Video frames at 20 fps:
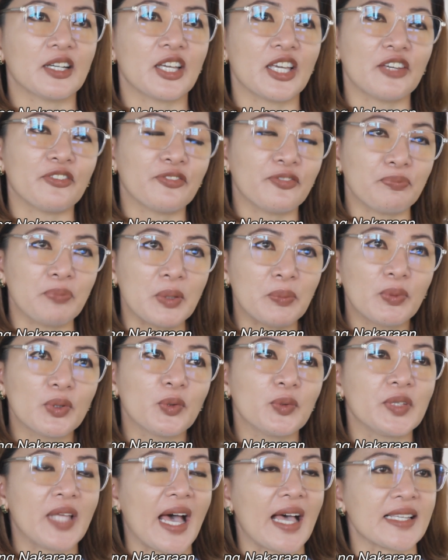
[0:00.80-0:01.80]
if people
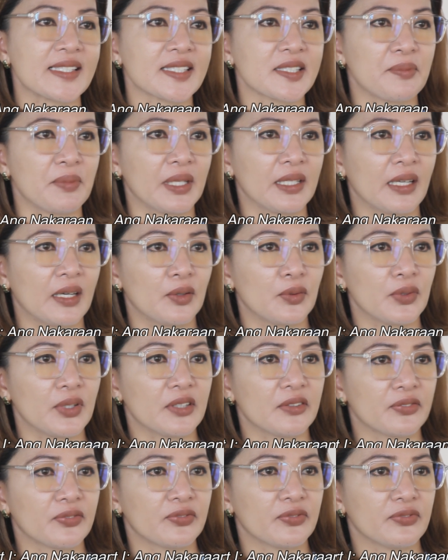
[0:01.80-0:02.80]
would ask me now
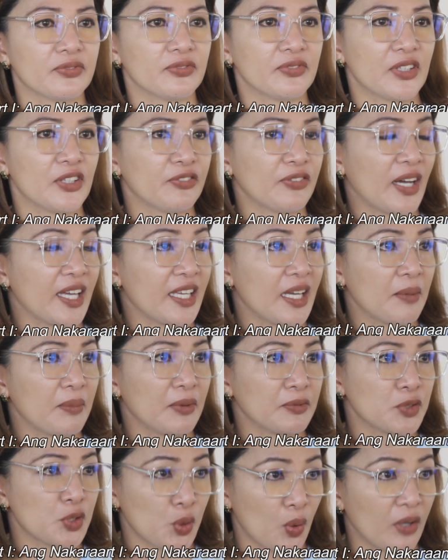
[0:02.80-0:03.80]
if I am
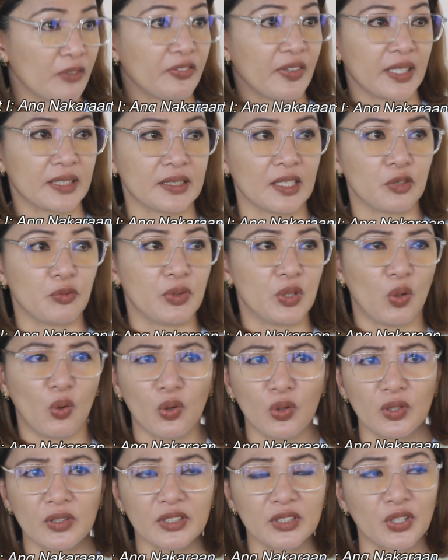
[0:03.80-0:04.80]
so affected with
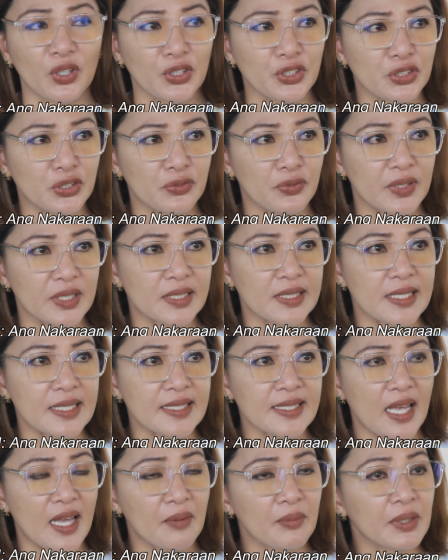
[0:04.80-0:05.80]
all the controversies,
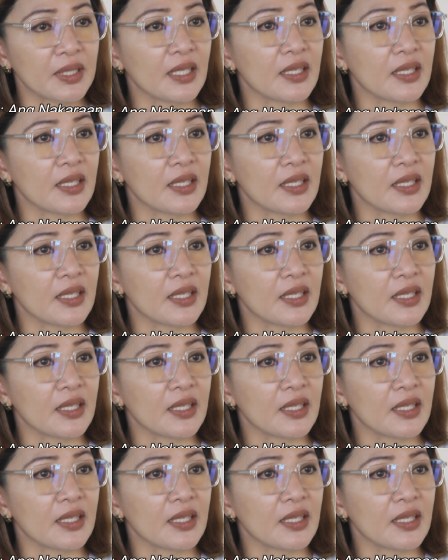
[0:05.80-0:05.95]
I